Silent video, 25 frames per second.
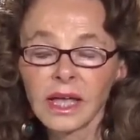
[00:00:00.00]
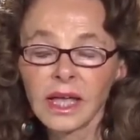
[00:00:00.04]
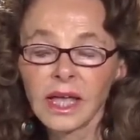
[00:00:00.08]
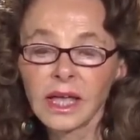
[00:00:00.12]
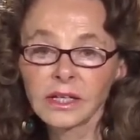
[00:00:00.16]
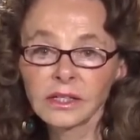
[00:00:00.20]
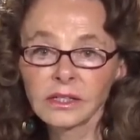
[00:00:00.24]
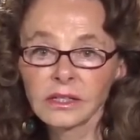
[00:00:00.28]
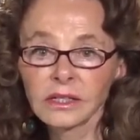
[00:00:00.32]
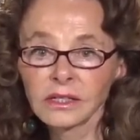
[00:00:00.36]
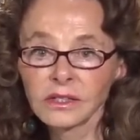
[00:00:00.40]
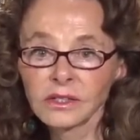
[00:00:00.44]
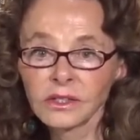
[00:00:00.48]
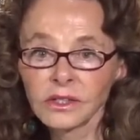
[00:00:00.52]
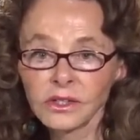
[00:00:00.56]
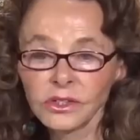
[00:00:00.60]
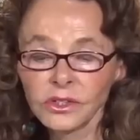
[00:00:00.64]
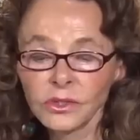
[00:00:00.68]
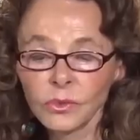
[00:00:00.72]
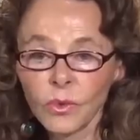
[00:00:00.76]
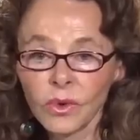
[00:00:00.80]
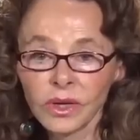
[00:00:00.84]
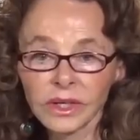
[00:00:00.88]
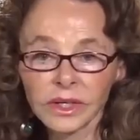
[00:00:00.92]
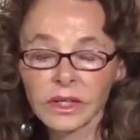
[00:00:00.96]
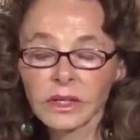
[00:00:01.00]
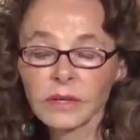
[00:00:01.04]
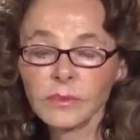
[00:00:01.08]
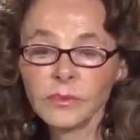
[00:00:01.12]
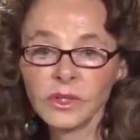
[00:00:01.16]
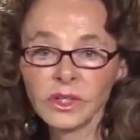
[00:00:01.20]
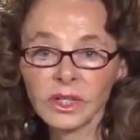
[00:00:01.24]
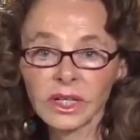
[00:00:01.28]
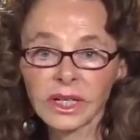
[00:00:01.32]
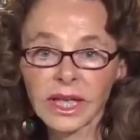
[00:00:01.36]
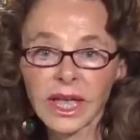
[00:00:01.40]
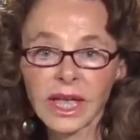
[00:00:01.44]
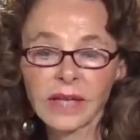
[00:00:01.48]
and you want to
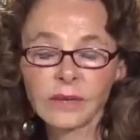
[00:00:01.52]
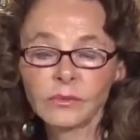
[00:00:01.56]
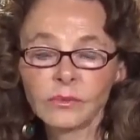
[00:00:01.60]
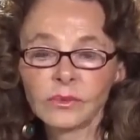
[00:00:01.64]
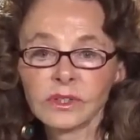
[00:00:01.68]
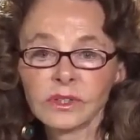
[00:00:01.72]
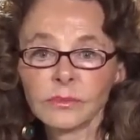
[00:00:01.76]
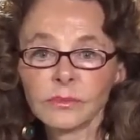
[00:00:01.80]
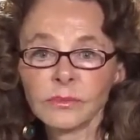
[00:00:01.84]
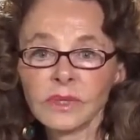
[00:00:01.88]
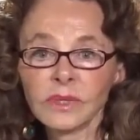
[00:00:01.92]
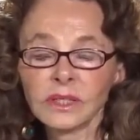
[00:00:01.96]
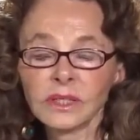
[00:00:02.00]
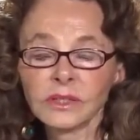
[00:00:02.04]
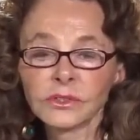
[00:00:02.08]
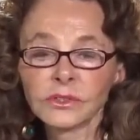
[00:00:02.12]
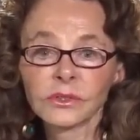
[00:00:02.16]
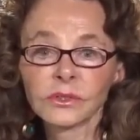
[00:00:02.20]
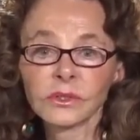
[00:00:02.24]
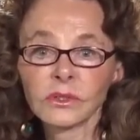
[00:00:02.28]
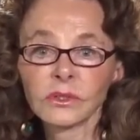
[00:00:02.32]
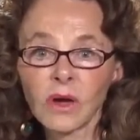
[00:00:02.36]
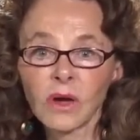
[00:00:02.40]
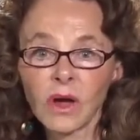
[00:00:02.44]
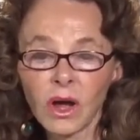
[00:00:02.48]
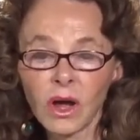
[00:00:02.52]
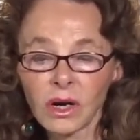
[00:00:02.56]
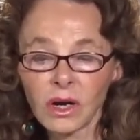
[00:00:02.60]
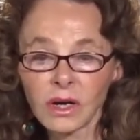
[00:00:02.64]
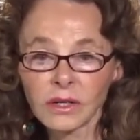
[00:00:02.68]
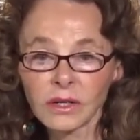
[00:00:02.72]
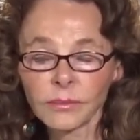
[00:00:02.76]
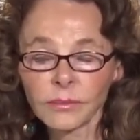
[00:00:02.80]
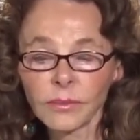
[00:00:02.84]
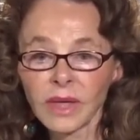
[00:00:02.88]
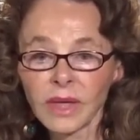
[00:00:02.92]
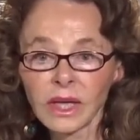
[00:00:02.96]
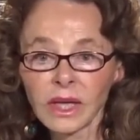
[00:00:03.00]
communicate with me through
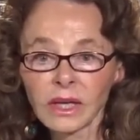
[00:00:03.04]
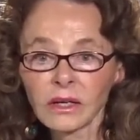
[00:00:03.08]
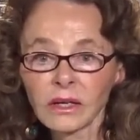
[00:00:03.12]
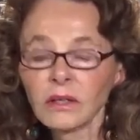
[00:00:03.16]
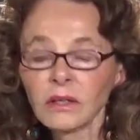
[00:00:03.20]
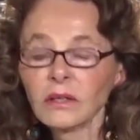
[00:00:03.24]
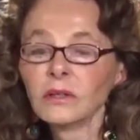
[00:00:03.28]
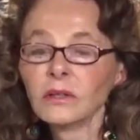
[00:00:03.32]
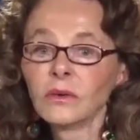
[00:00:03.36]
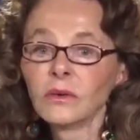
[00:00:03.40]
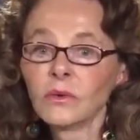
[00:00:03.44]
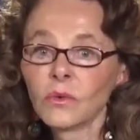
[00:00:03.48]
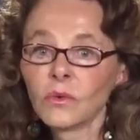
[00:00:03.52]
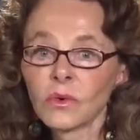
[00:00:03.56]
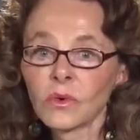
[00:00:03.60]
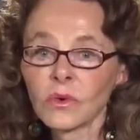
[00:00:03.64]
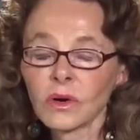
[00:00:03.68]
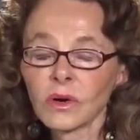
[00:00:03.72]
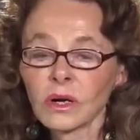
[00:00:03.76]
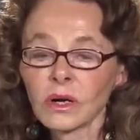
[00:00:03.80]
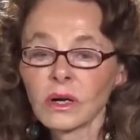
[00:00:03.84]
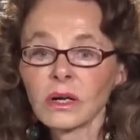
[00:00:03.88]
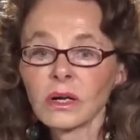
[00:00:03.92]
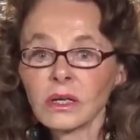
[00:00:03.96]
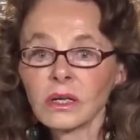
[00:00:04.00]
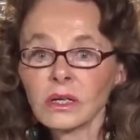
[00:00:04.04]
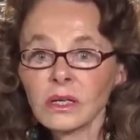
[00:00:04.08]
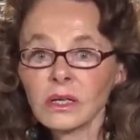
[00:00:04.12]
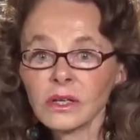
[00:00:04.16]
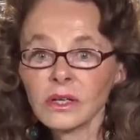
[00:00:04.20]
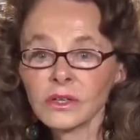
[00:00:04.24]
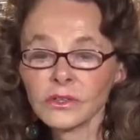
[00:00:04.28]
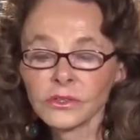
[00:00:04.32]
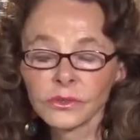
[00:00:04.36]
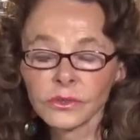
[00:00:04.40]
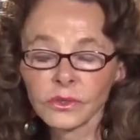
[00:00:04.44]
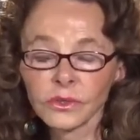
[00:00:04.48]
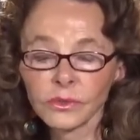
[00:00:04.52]
hard mail or
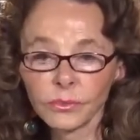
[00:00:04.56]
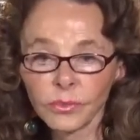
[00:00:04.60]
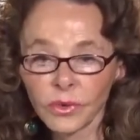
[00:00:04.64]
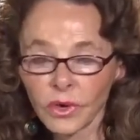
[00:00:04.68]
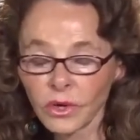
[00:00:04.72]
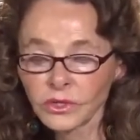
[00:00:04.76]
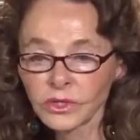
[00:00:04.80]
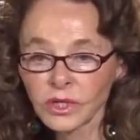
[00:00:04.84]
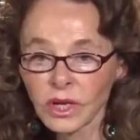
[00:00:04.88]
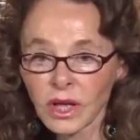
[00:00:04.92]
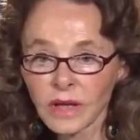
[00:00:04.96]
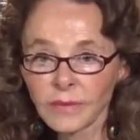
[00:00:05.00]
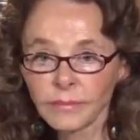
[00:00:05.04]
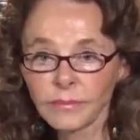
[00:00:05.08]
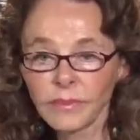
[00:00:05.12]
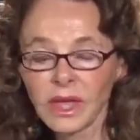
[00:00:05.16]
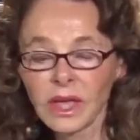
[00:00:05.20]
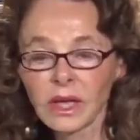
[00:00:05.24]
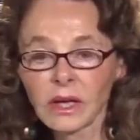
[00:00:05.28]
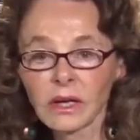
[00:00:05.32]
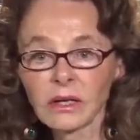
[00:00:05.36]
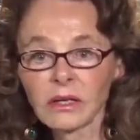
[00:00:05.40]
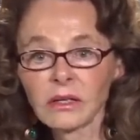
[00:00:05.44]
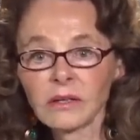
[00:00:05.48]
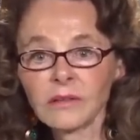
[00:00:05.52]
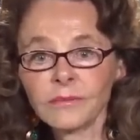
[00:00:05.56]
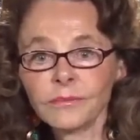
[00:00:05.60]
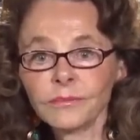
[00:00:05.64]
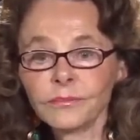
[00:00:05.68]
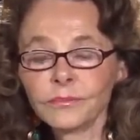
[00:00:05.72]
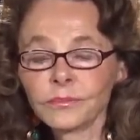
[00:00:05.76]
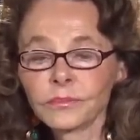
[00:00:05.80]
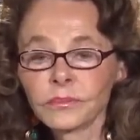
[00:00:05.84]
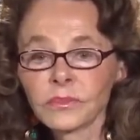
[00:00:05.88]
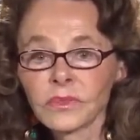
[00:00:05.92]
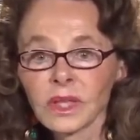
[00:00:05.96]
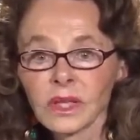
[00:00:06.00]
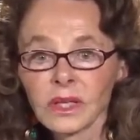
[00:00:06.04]
through proton mail,
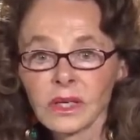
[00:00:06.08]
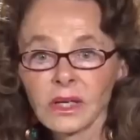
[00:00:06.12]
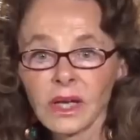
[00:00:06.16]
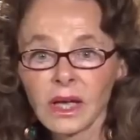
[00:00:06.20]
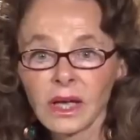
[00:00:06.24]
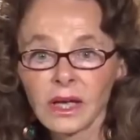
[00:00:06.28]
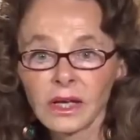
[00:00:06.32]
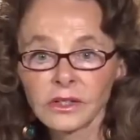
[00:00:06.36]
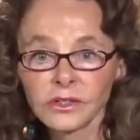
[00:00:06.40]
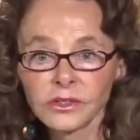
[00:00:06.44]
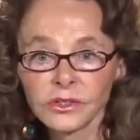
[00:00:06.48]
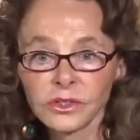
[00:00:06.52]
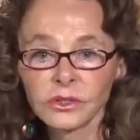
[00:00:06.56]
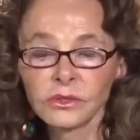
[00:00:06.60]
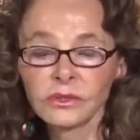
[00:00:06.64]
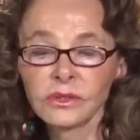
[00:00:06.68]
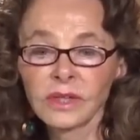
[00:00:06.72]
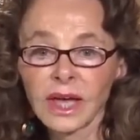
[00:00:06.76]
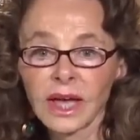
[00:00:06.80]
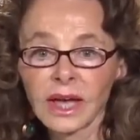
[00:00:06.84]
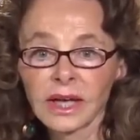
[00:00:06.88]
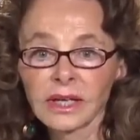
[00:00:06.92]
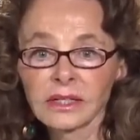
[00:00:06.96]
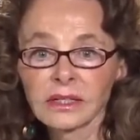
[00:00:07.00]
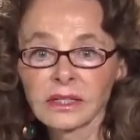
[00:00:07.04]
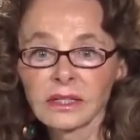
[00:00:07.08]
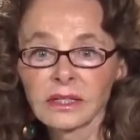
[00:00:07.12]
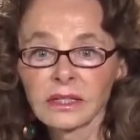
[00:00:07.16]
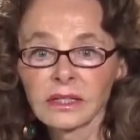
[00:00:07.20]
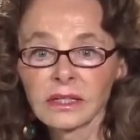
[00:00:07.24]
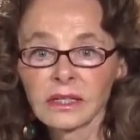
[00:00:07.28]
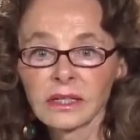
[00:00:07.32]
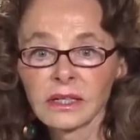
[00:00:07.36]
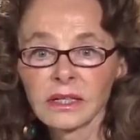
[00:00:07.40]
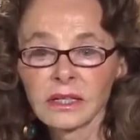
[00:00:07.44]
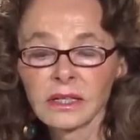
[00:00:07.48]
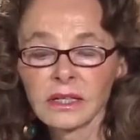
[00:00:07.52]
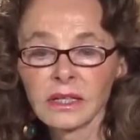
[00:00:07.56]
do that.
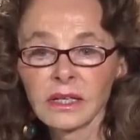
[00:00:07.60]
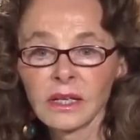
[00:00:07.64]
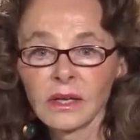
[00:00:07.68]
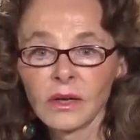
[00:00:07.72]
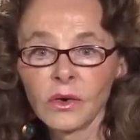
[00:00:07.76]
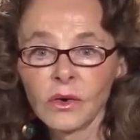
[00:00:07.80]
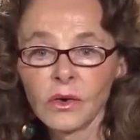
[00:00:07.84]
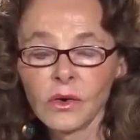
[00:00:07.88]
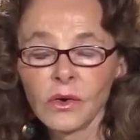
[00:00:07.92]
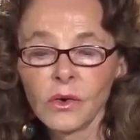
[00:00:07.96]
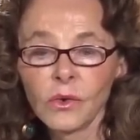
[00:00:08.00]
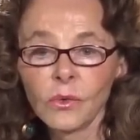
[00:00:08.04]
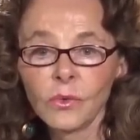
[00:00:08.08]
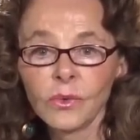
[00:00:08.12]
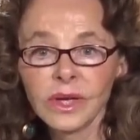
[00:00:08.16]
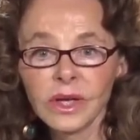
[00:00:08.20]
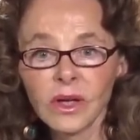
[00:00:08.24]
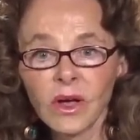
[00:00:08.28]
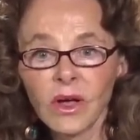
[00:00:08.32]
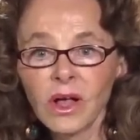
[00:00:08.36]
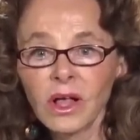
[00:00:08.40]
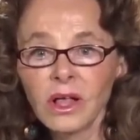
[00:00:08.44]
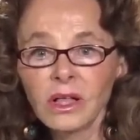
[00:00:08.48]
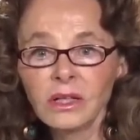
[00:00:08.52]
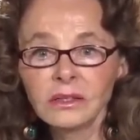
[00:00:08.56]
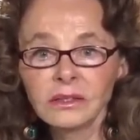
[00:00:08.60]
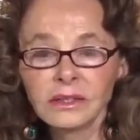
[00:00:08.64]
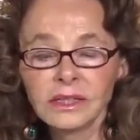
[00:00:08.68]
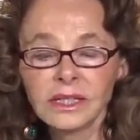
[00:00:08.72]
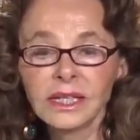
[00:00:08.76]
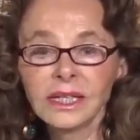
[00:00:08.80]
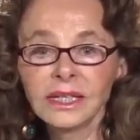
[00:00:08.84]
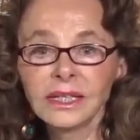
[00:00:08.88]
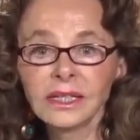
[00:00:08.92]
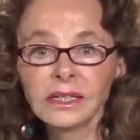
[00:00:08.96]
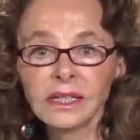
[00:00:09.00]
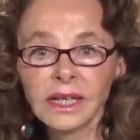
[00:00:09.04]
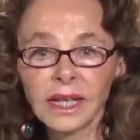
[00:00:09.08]
We all
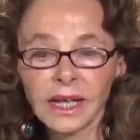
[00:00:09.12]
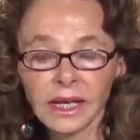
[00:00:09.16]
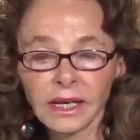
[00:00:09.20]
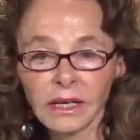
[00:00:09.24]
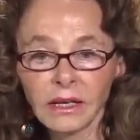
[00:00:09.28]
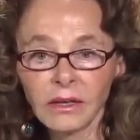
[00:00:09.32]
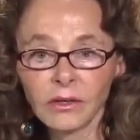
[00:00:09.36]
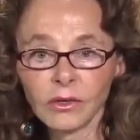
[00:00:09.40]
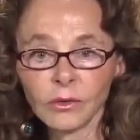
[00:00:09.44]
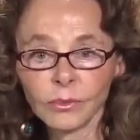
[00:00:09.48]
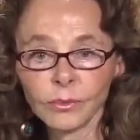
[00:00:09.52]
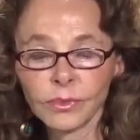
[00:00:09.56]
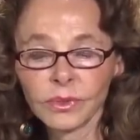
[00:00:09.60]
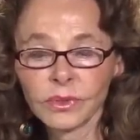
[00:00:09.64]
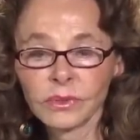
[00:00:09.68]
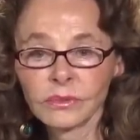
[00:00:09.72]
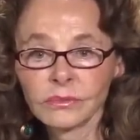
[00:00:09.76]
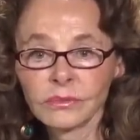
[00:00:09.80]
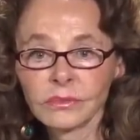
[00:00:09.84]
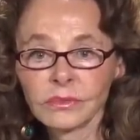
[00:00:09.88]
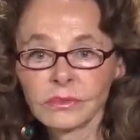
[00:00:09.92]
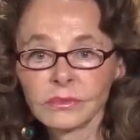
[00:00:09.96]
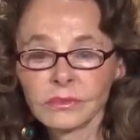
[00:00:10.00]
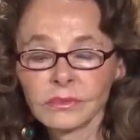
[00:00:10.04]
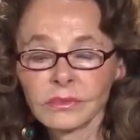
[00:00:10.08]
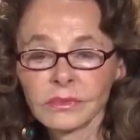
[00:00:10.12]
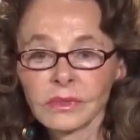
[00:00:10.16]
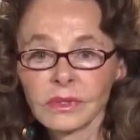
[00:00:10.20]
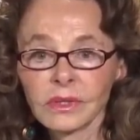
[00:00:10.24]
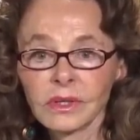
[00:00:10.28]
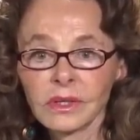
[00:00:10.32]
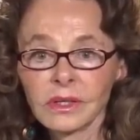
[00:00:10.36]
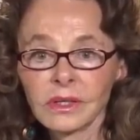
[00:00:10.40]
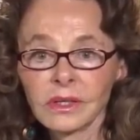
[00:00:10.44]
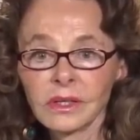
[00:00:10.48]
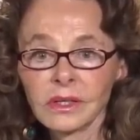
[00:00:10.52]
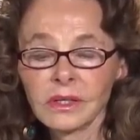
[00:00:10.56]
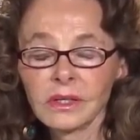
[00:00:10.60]
need help
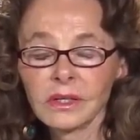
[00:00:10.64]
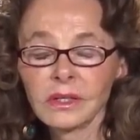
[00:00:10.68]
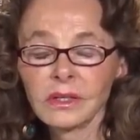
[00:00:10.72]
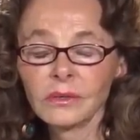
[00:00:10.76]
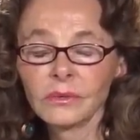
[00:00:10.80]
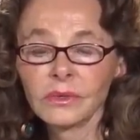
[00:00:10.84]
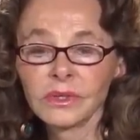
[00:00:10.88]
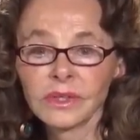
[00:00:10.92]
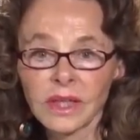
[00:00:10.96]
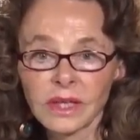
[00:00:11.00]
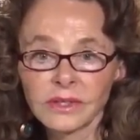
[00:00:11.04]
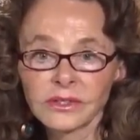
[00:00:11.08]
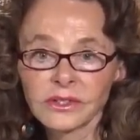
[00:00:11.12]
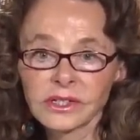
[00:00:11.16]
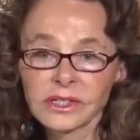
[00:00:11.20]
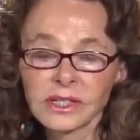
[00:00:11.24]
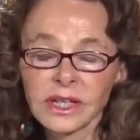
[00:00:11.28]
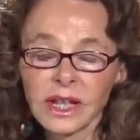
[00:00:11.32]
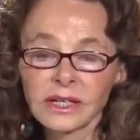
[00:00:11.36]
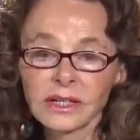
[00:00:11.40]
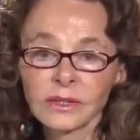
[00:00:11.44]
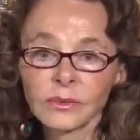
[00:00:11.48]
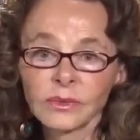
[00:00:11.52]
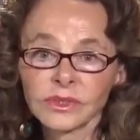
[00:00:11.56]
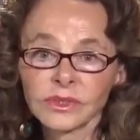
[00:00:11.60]
with understanding